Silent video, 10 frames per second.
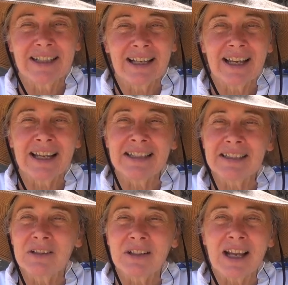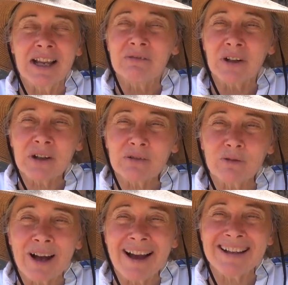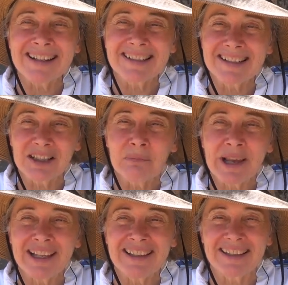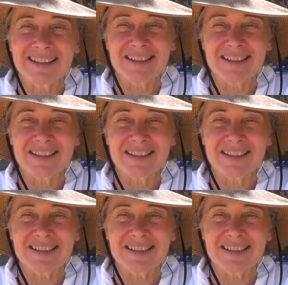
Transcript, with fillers: and and very fine is in the making.